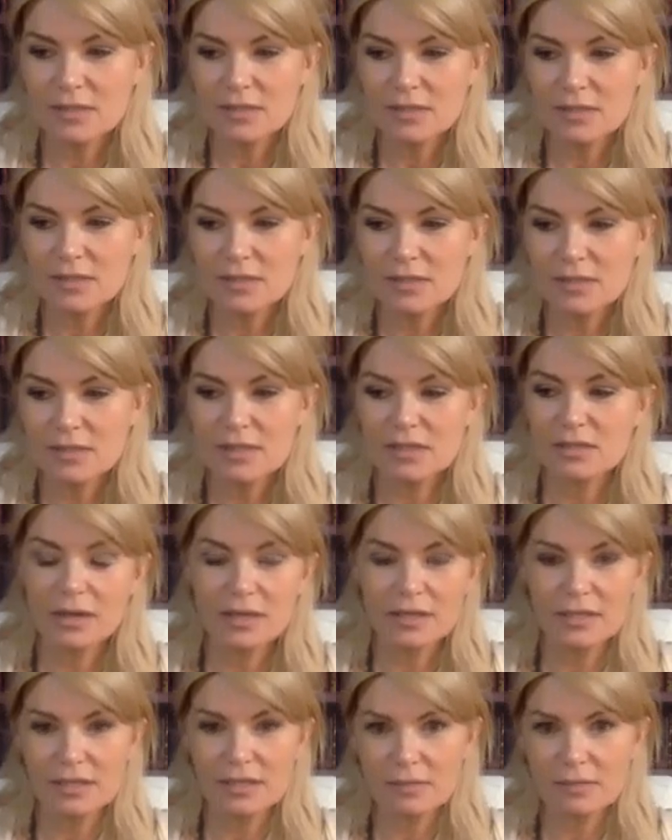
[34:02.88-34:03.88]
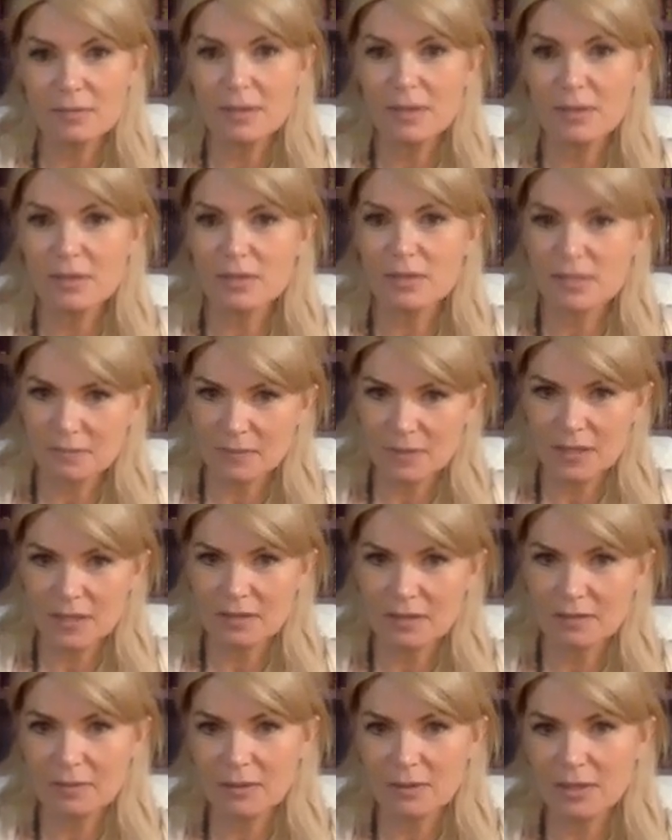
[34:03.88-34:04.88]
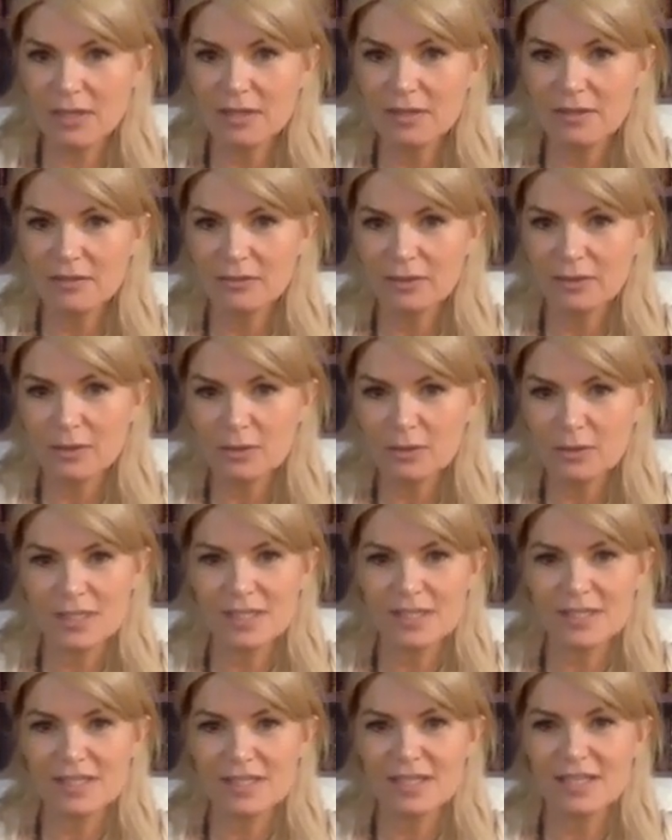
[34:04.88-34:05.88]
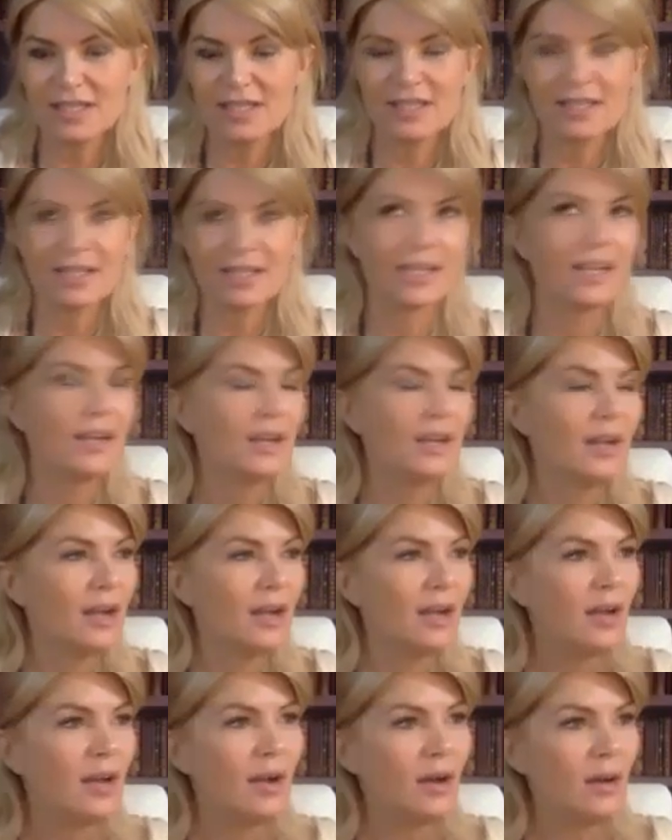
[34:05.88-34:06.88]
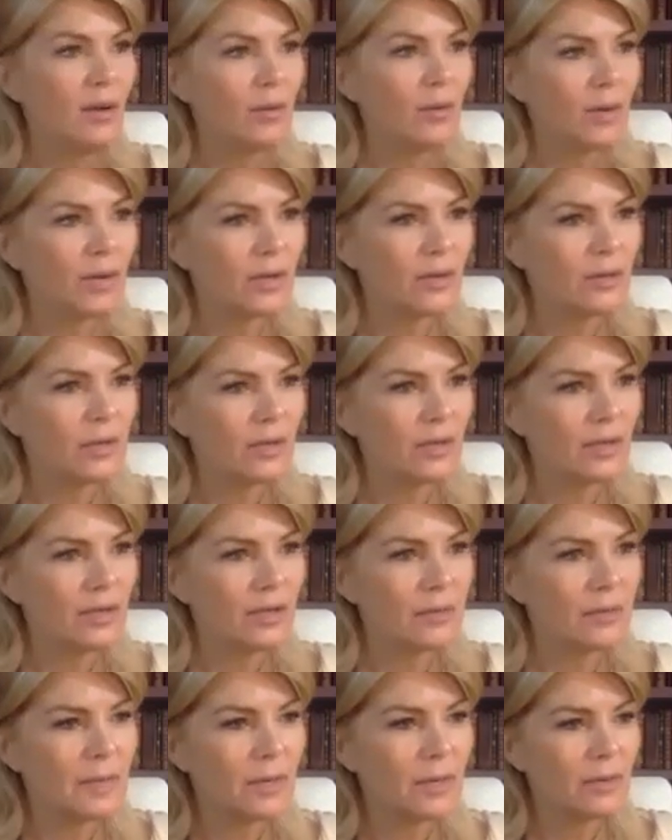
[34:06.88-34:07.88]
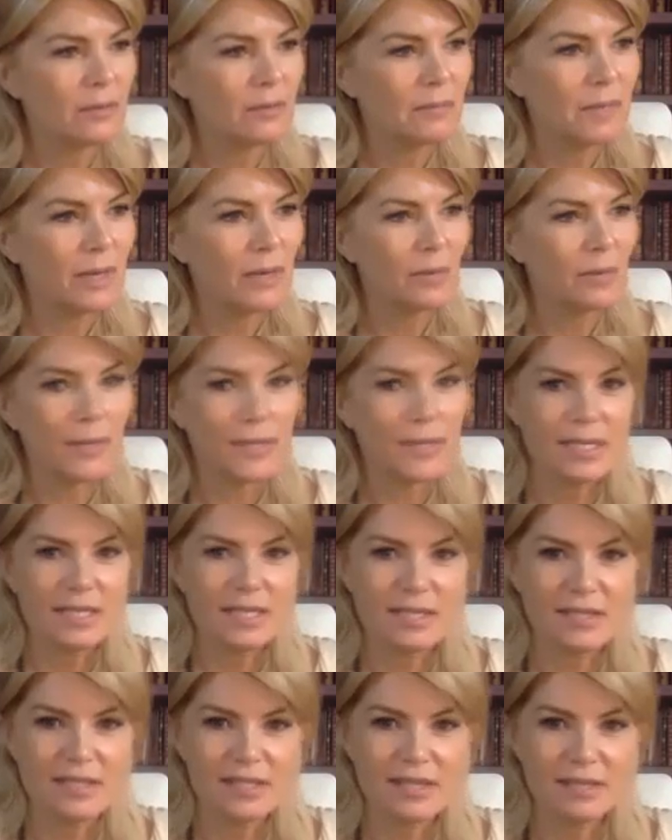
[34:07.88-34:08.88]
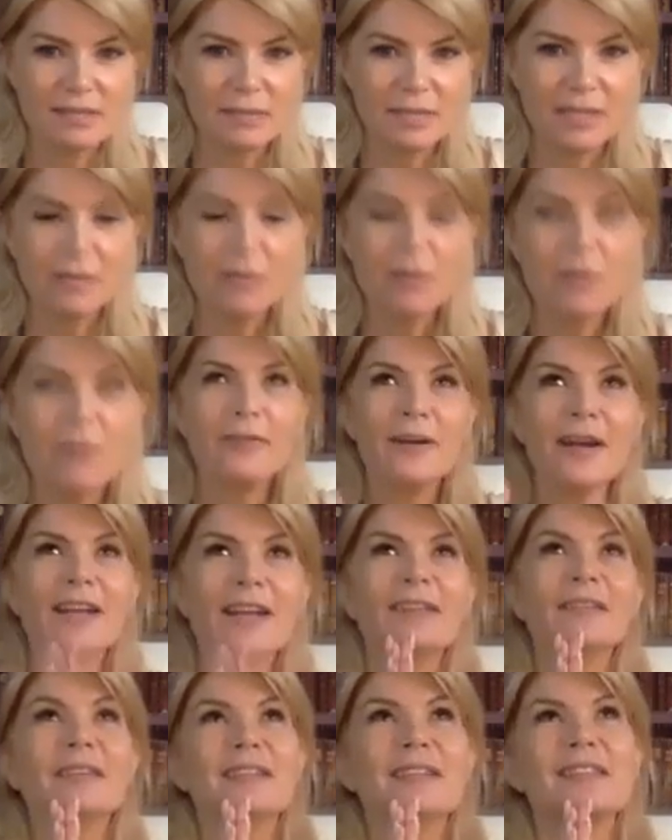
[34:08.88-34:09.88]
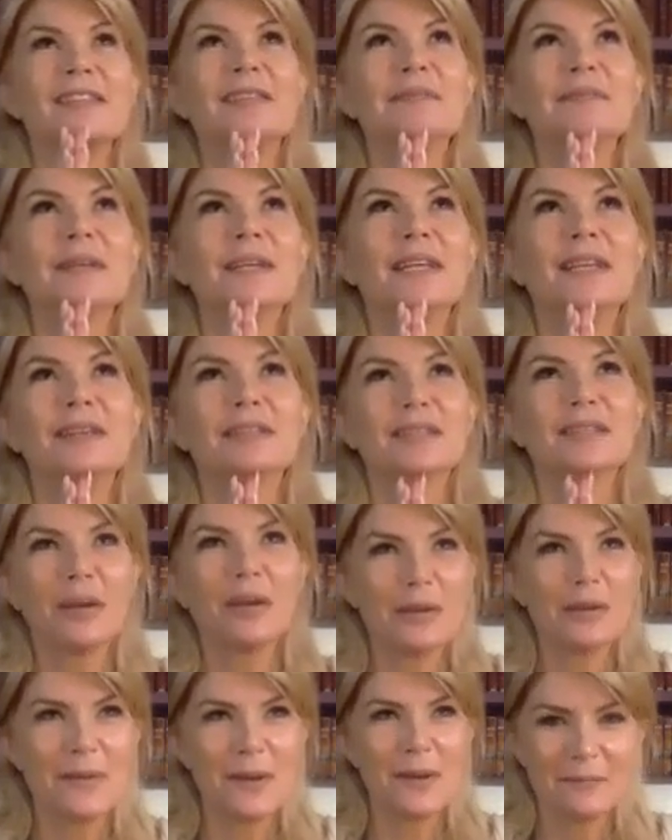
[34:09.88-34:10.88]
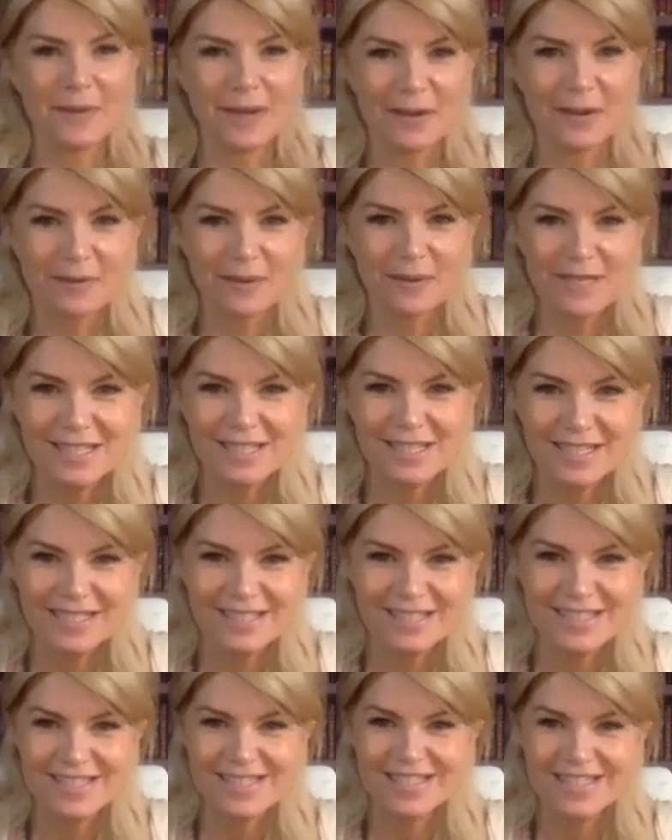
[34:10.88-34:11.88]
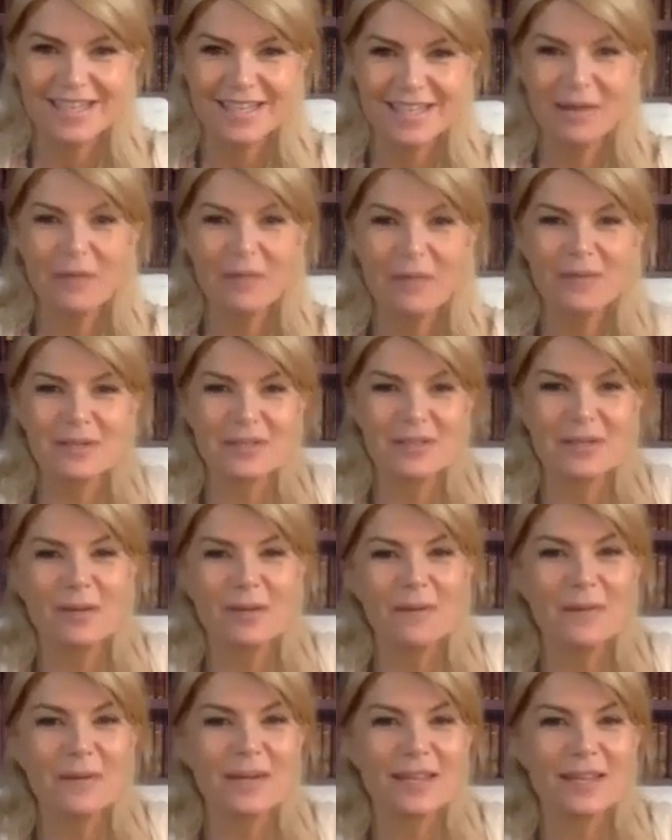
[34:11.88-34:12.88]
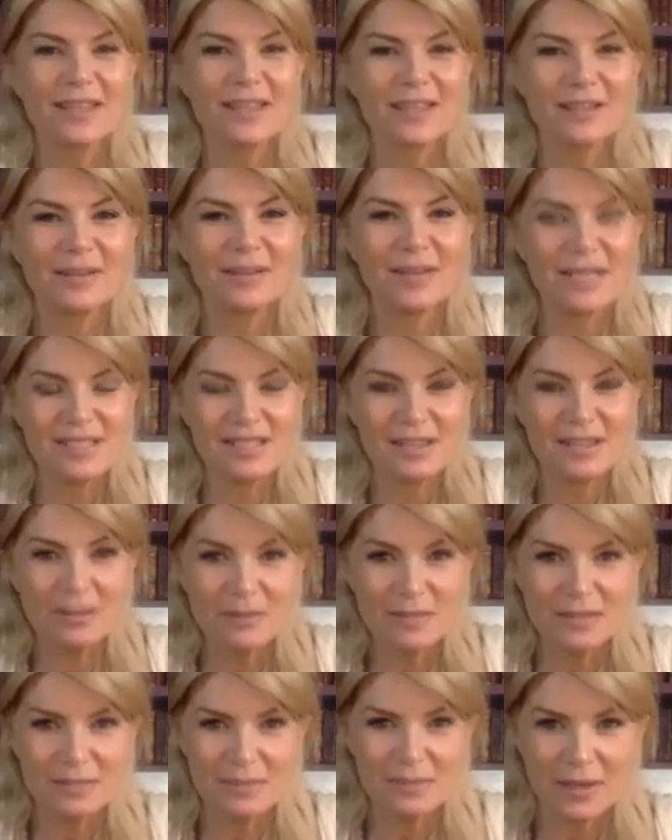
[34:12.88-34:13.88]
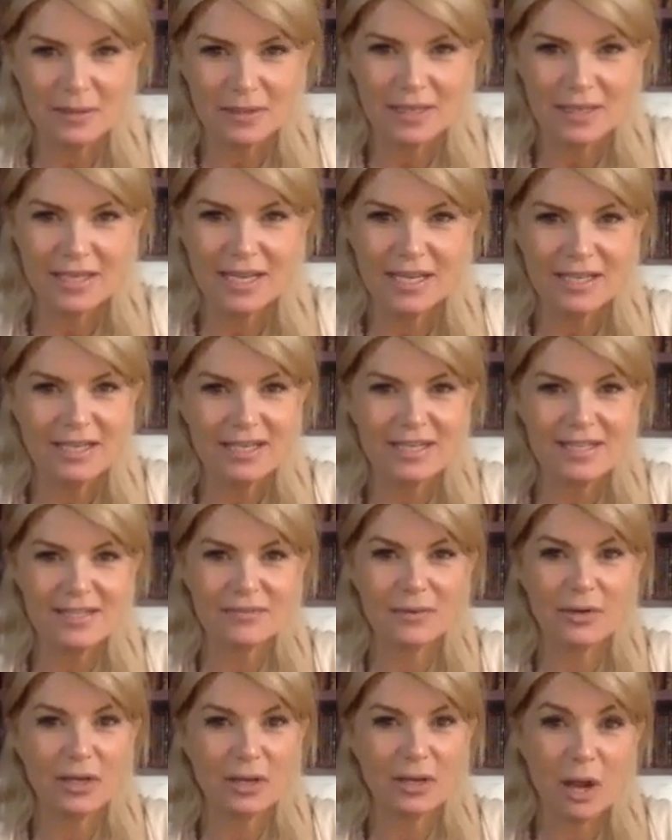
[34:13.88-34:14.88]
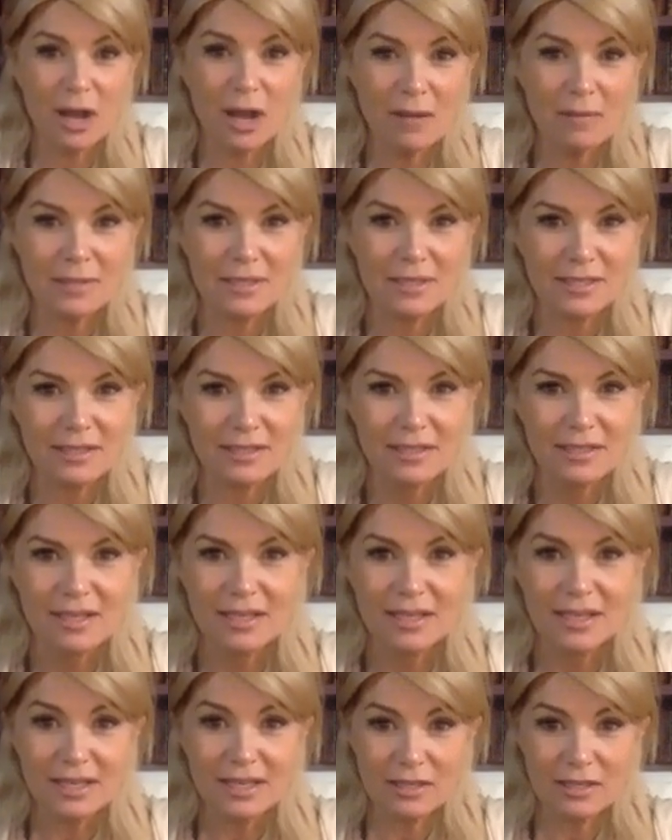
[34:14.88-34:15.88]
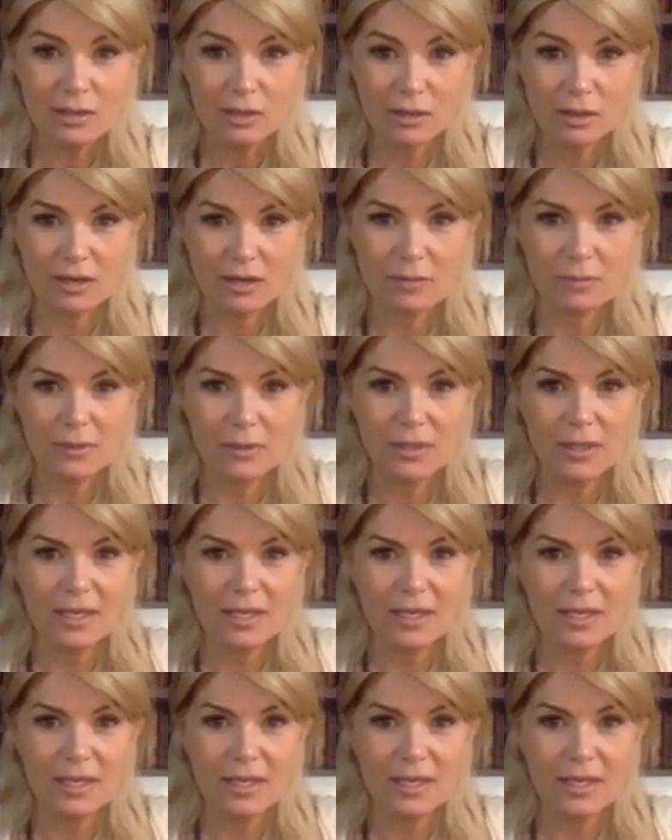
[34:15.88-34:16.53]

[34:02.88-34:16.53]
I was talking to him about something about healing frequencies, and he's like, oh, are you talking about bioresonance? And I'm like, oh, finally, somebody who's heard about bioresonance. It's like almost nobody in the US knows about it yet. And it's very common in Europe.